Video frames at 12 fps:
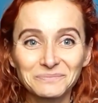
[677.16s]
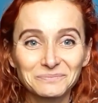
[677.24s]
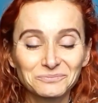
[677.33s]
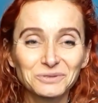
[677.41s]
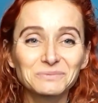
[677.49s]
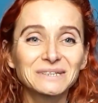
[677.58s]

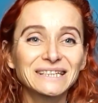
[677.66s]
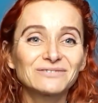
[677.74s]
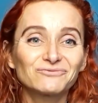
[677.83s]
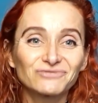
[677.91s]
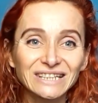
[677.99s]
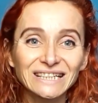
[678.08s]
probably
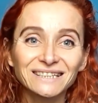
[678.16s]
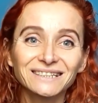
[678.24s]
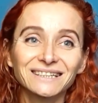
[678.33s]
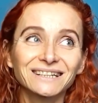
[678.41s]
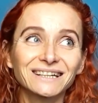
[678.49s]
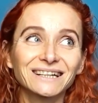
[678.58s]

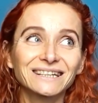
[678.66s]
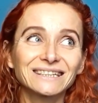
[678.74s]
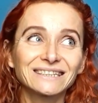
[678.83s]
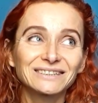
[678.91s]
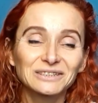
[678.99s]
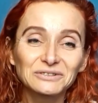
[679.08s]
ring
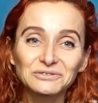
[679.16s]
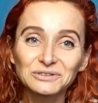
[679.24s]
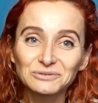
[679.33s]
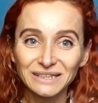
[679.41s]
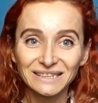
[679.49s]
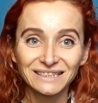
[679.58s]
in a different
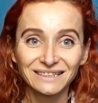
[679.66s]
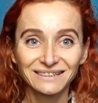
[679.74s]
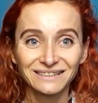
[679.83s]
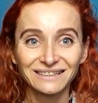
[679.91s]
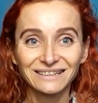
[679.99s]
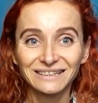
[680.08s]
way
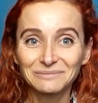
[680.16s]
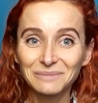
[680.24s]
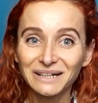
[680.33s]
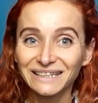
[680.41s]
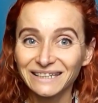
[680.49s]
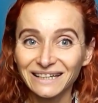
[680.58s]
in
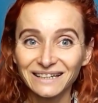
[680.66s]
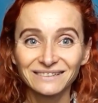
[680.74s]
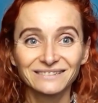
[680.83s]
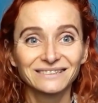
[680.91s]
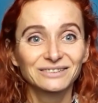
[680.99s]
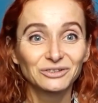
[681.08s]
my ear
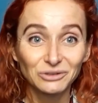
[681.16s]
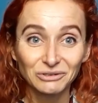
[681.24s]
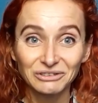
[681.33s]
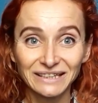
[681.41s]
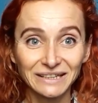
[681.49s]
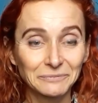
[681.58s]
than your
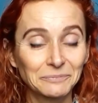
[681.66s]
ear.